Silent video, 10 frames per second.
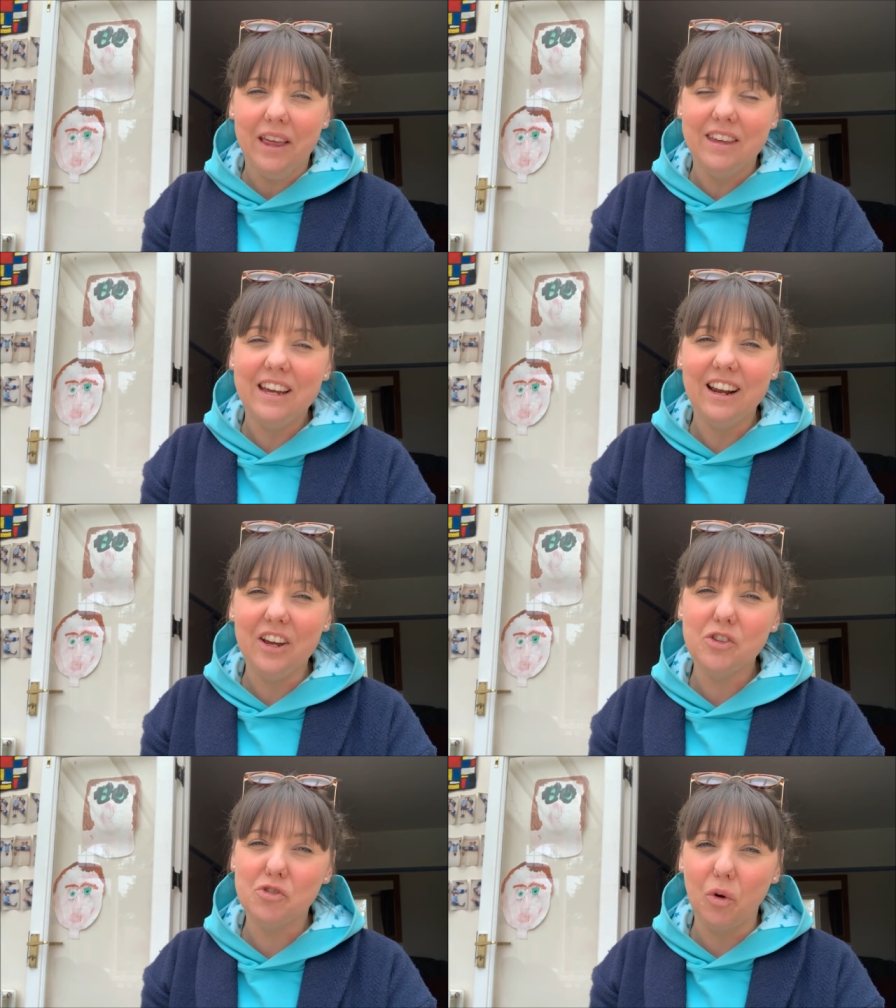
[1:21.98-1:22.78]
with it
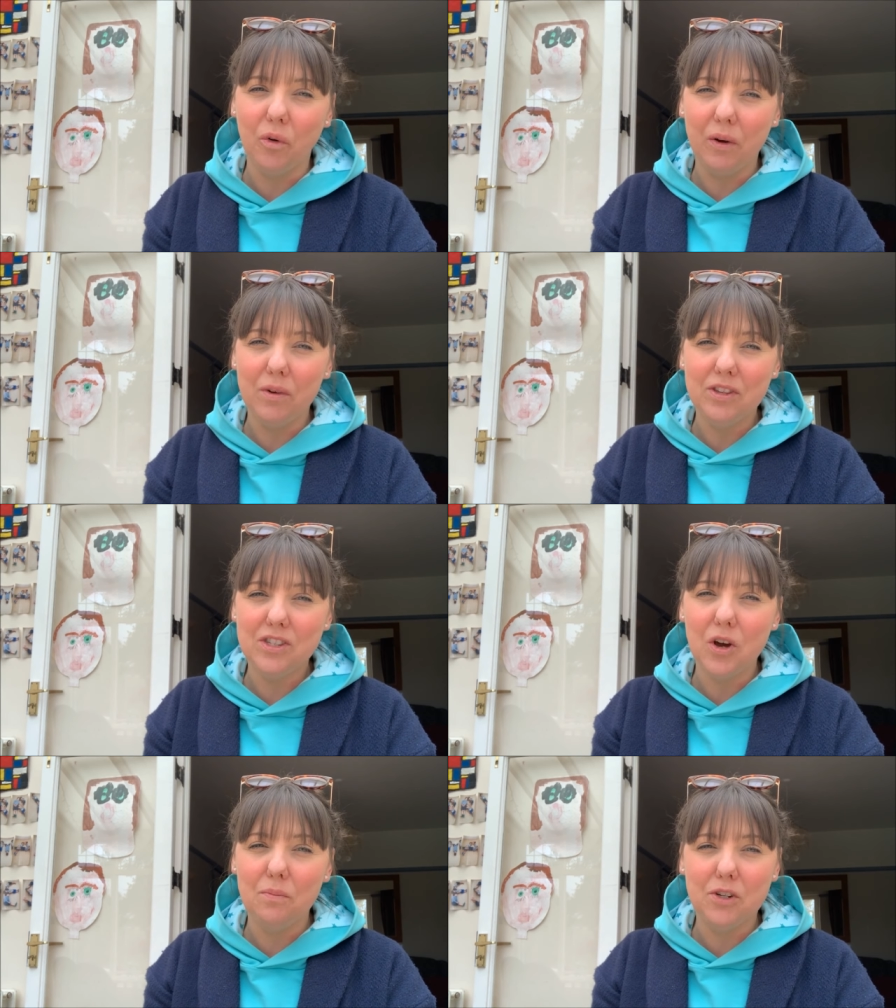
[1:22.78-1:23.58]
like drawing with the
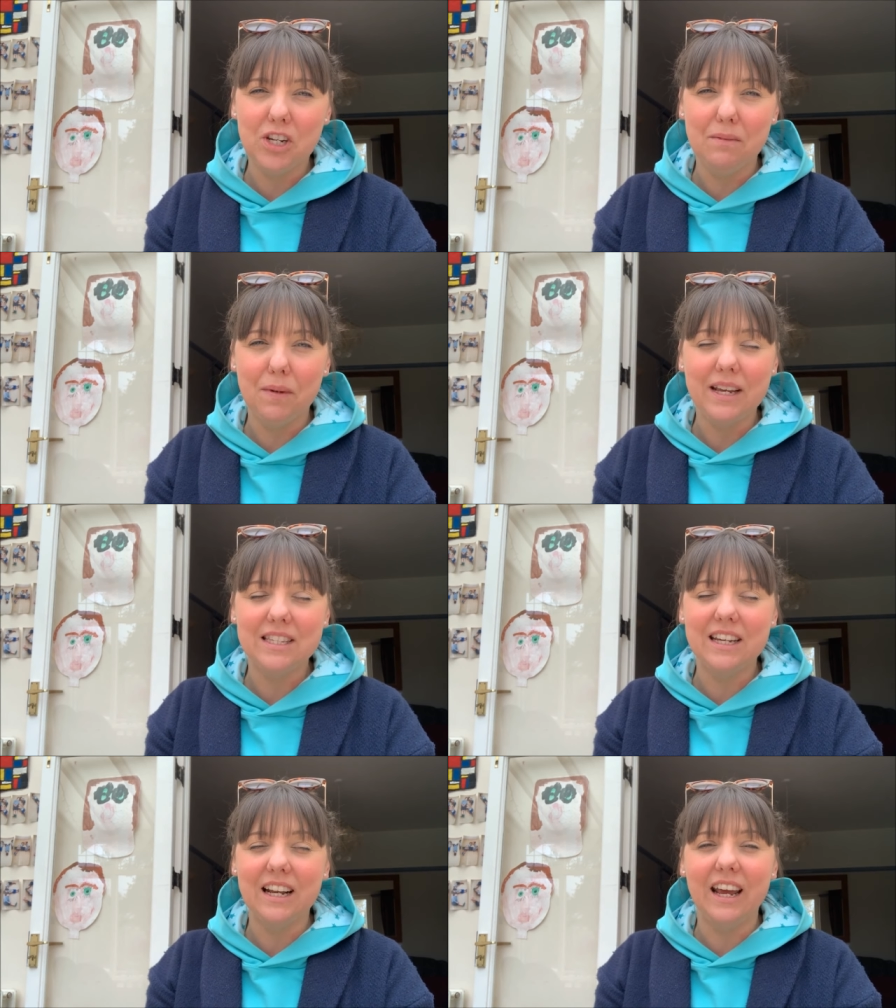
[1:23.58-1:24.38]
sewing machine
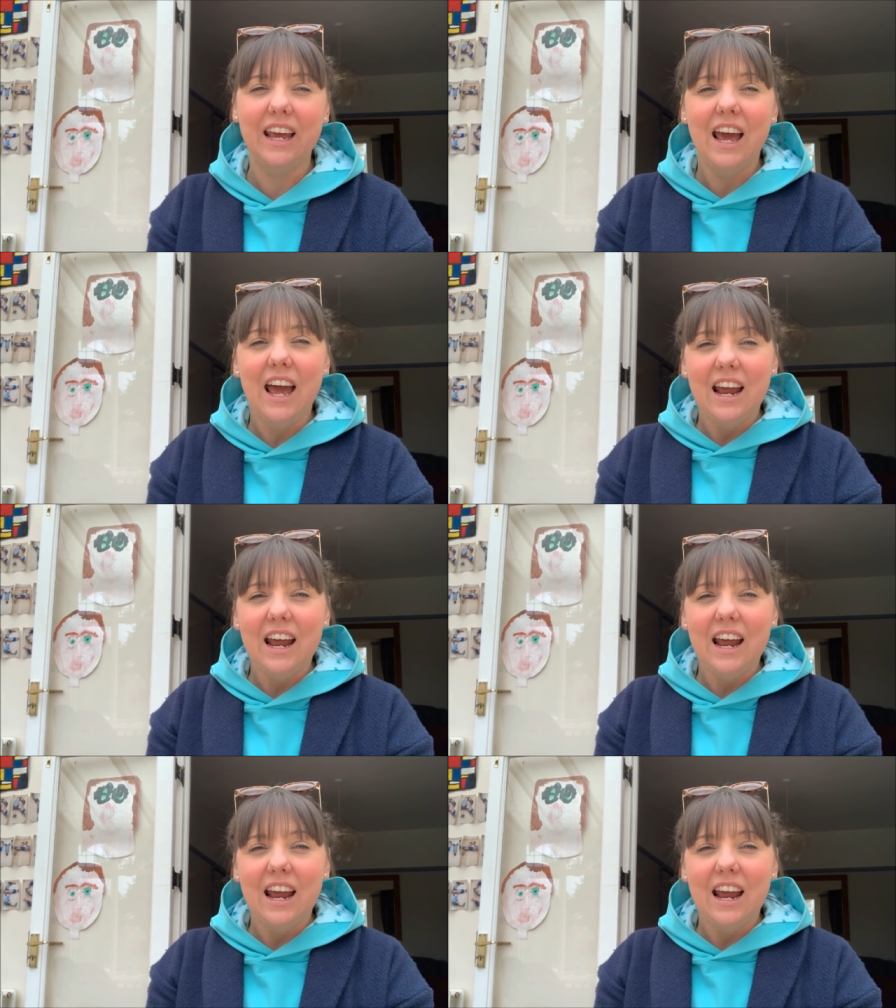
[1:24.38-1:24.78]
basically.